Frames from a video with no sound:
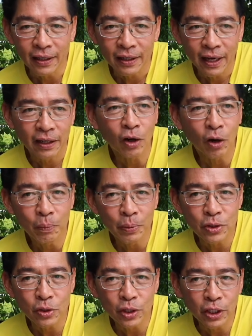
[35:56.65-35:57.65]
had the
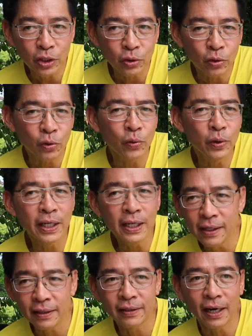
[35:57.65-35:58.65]
opportunity to
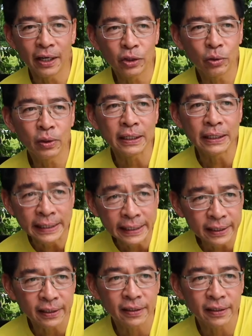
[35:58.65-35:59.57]
relearn. I took a year.